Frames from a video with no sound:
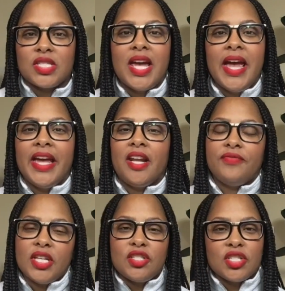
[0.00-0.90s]
And if this
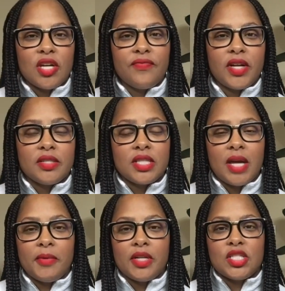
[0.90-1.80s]
is your first time
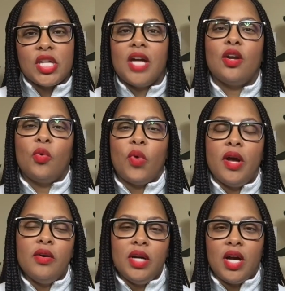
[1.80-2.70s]
on the channel,
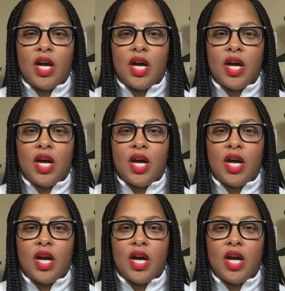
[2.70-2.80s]
welcome.